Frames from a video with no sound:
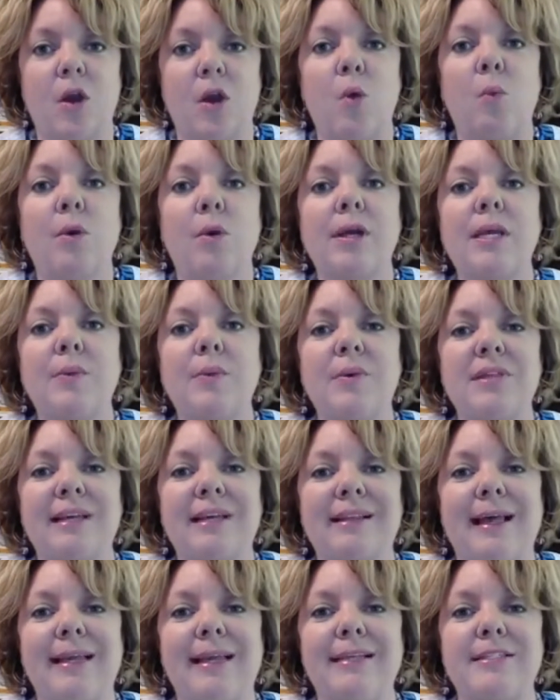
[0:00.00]
Working with
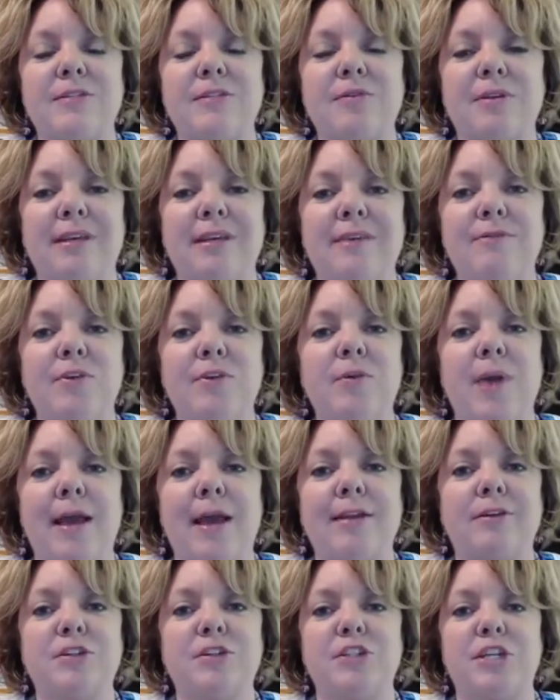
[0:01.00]
clients who give you
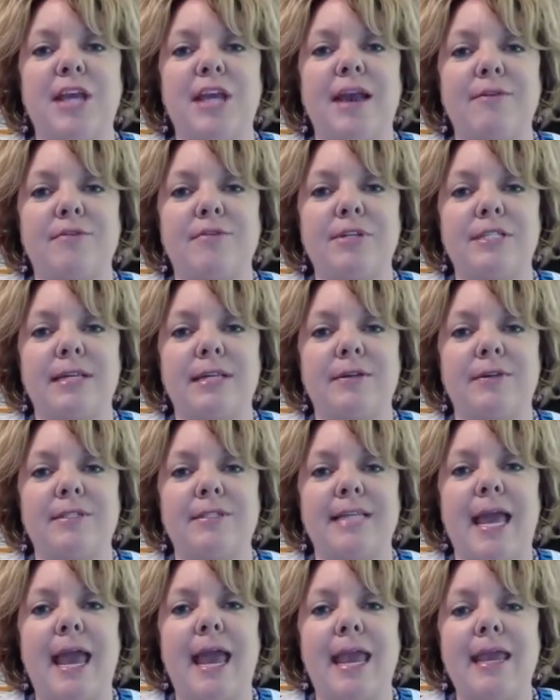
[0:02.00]
energy every
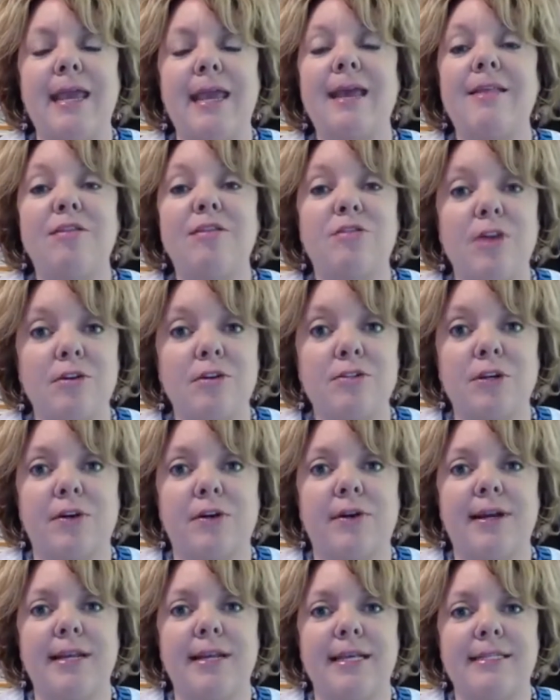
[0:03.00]
single day, those are
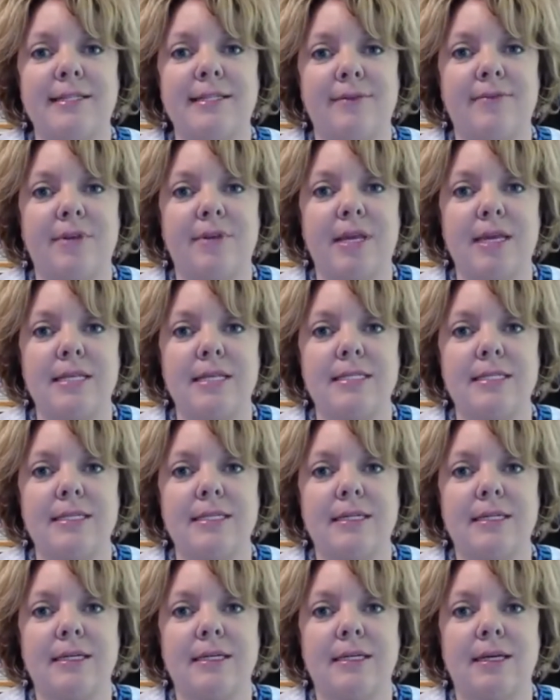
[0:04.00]
great activities.
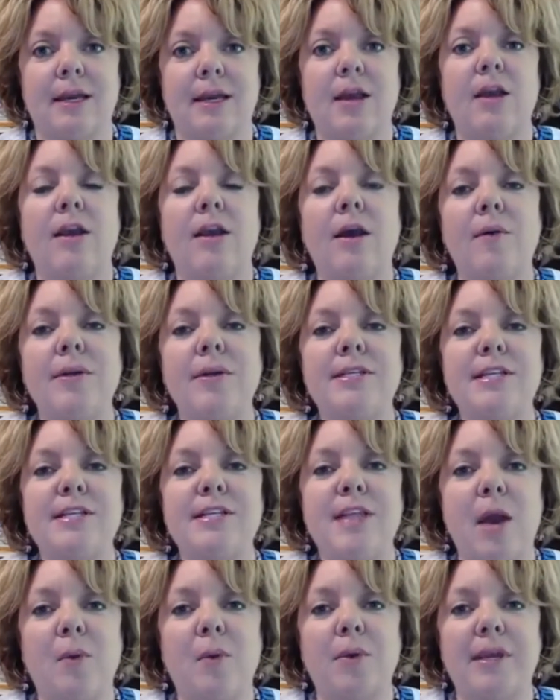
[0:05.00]
Going to
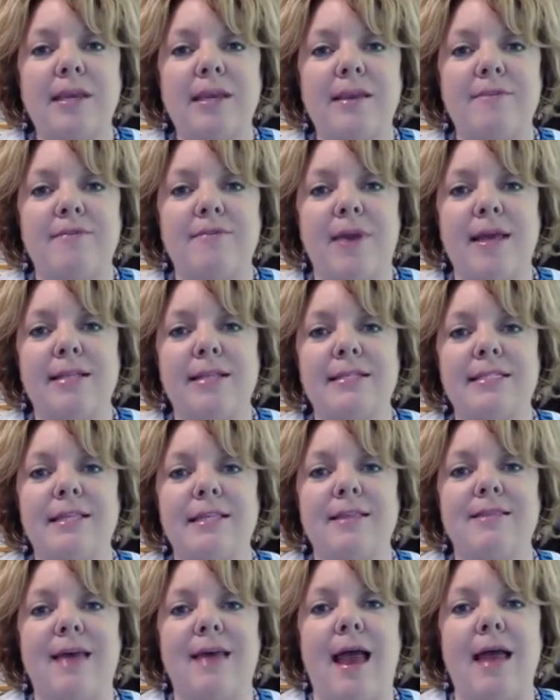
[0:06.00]
networking
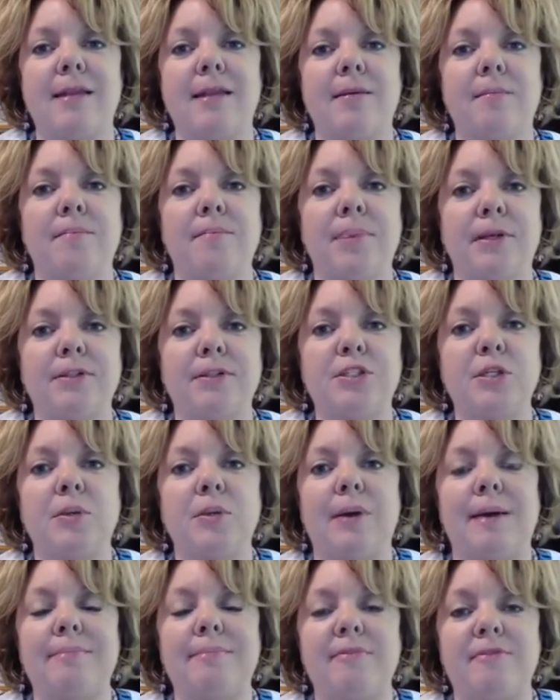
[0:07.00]
events that build
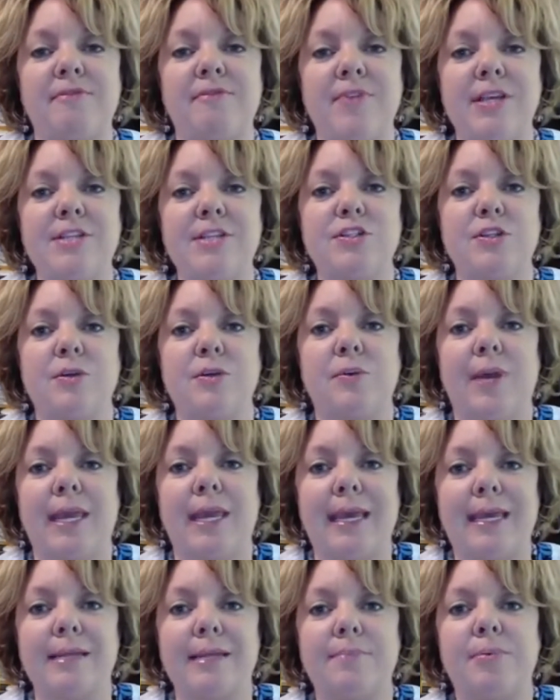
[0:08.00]
you up, feed you,
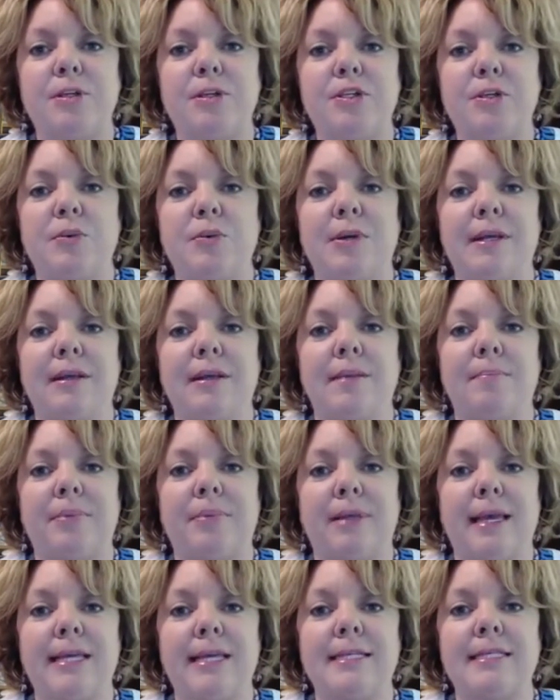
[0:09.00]
and put you in a
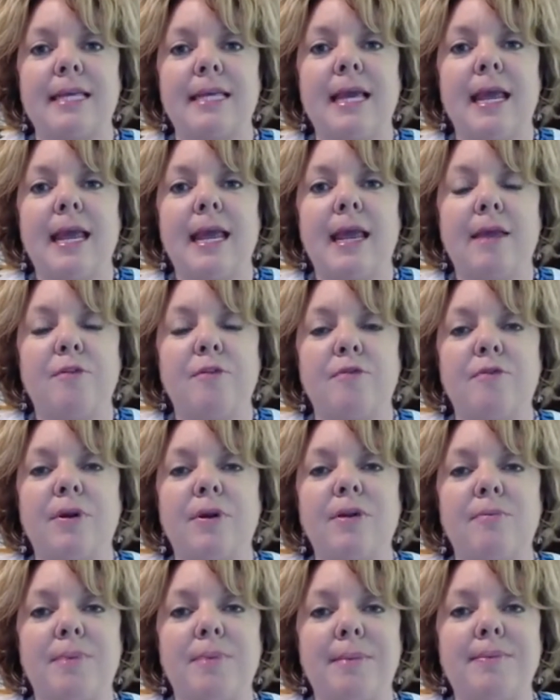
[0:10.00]
place in
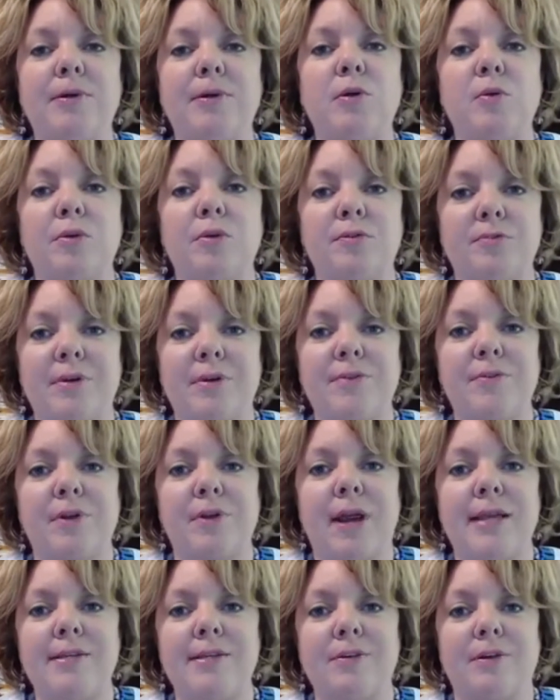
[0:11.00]
front of people who are in front of
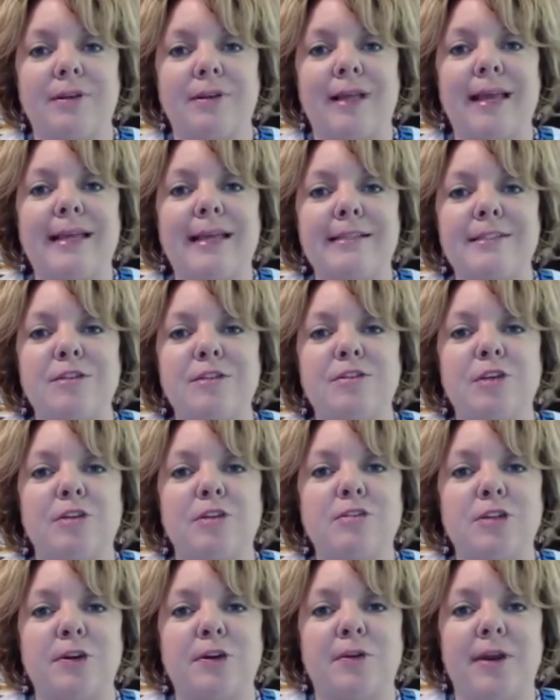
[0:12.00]
your ideal clients,
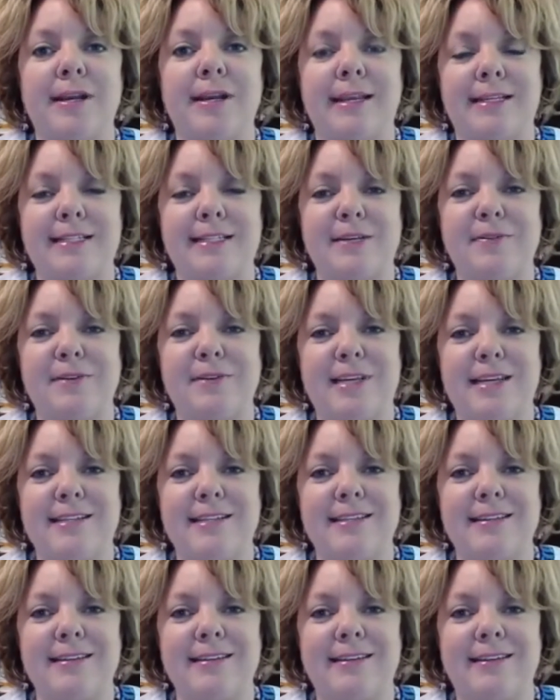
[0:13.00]
those are great activities.